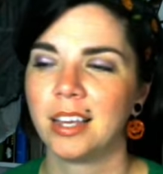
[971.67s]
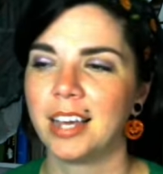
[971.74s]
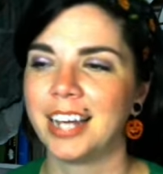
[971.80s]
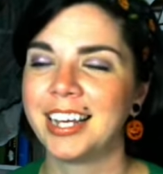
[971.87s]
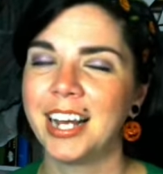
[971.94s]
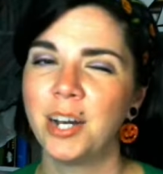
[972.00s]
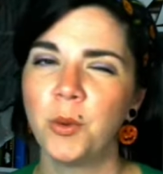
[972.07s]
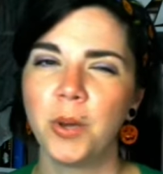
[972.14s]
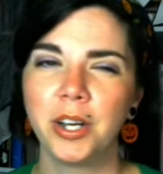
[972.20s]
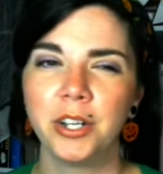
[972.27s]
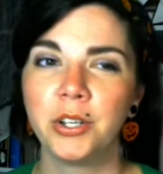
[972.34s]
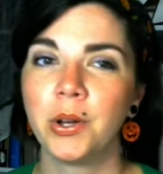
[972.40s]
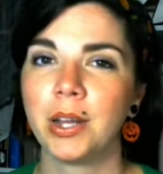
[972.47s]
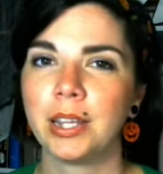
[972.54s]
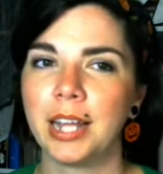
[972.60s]
kind of want to
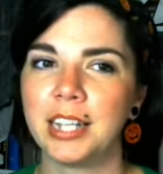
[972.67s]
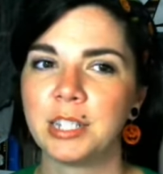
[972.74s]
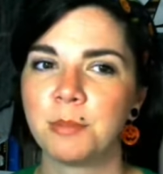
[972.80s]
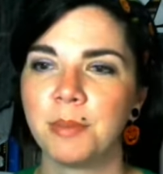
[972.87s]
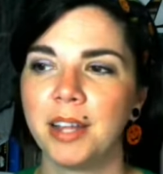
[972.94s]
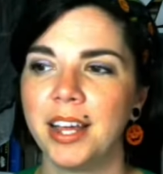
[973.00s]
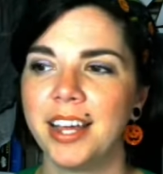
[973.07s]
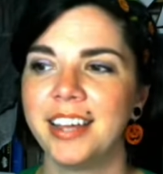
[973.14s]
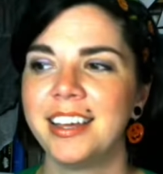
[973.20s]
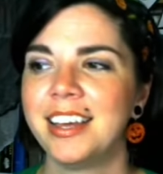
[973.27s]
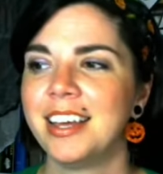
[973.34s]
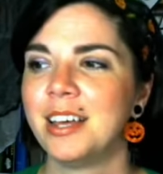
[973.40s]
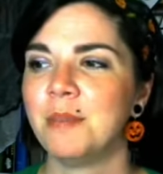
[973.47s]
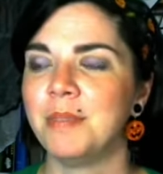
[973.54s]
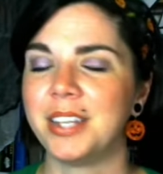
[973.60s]
do a let's play
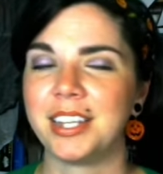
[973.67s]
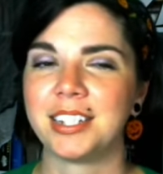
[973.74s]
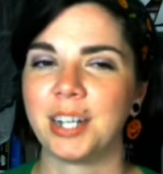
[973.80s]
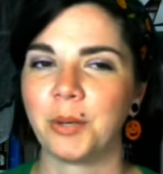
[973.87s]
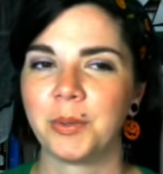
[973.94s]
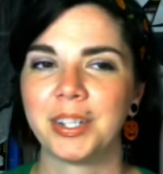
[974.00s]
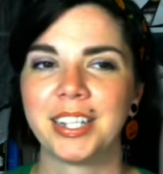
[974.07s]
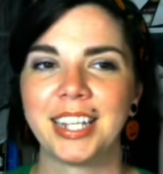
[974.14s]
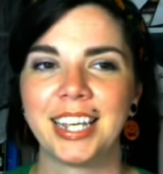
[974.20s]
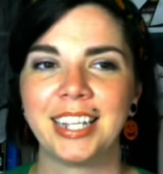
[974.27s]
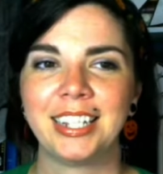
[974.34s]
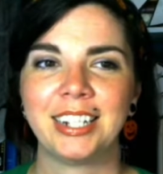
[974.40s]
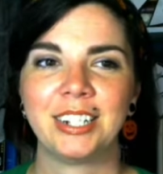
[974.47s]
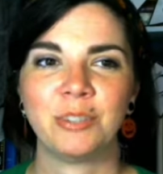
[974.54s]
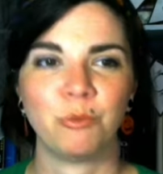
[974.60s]
because I really,
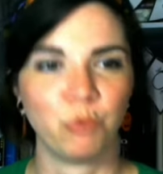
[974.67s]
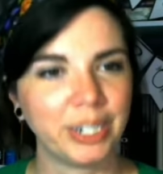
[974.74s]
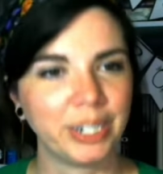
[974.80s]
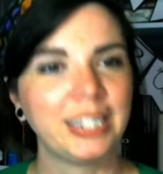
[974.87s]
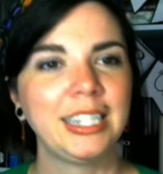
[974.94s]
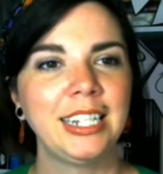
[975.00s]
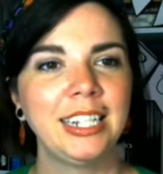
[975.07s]
really,